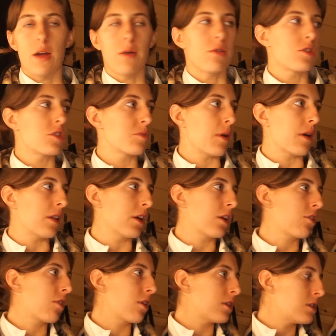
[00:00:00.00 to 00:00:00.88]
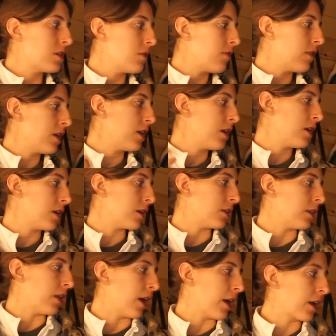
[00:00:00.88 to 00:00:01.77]
which is about like creativity
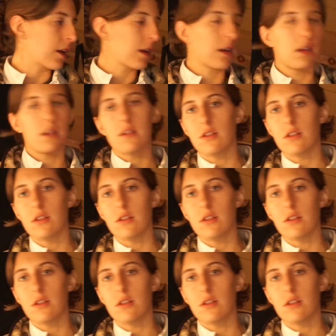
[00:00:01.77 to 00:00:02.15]
and like